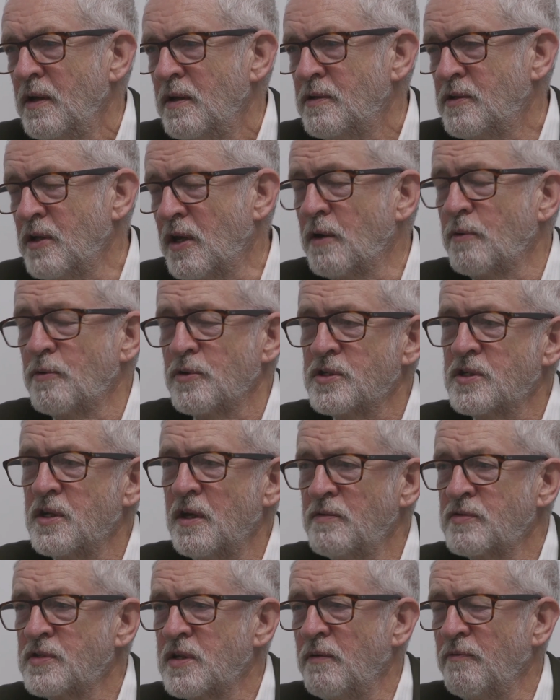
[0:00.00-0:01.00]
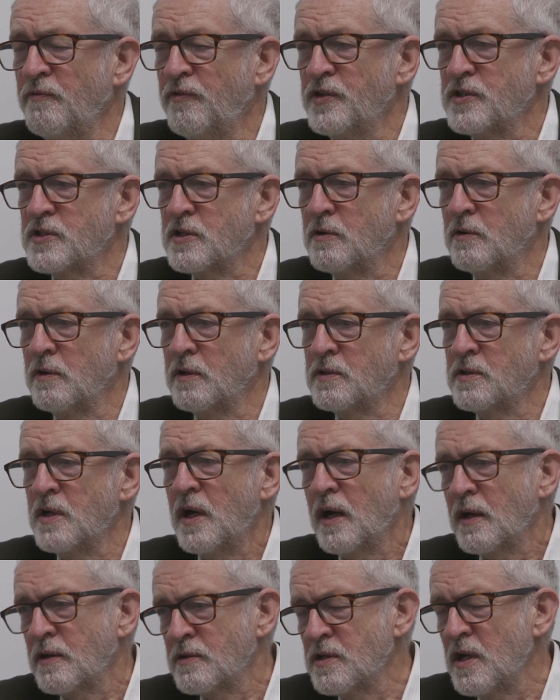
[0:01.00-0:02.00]
Did I receive some physical
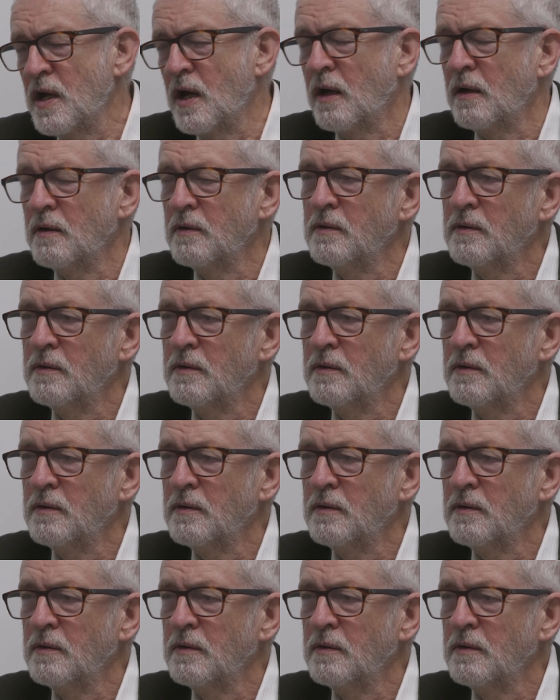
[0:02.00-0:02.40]
attacks? Yeah.